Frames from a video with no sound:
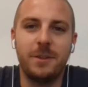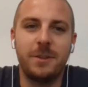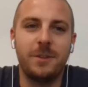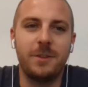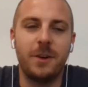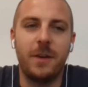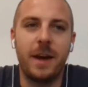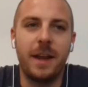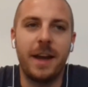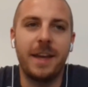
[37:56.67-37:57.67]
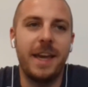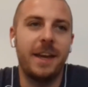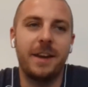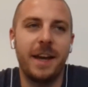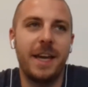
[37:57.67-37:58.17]
So I
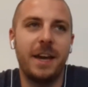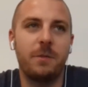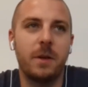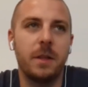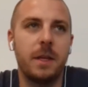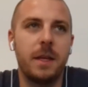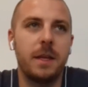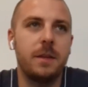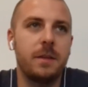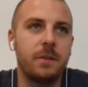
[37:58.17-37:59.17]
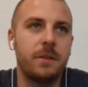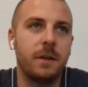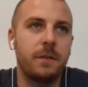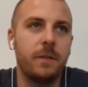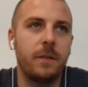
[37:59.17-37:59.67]
can't really get into the
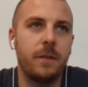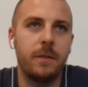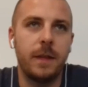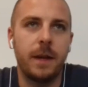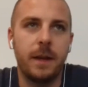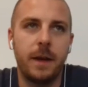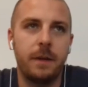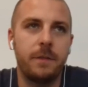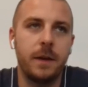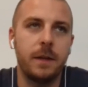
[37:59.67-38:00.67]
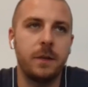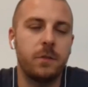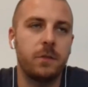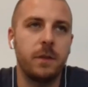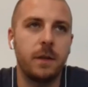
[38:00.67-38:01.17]
stuff that I find
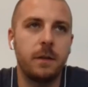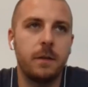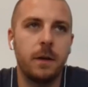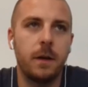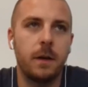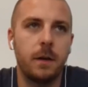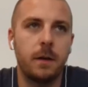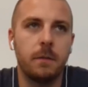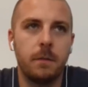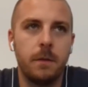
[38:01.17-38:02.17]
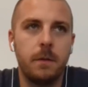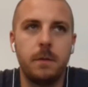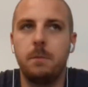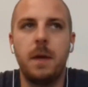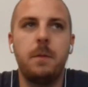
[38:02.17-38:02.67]
interesting.
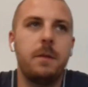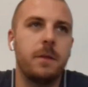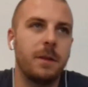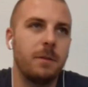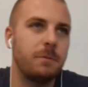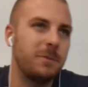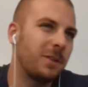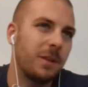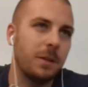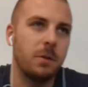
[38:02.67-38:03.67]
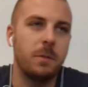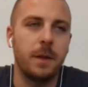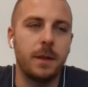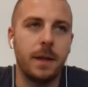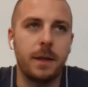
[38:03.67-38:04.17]
Maybe even just a little
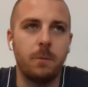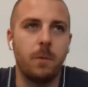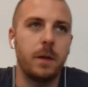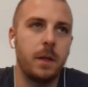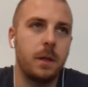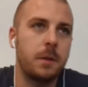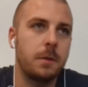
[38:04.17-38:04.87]
bit, like 1 ETH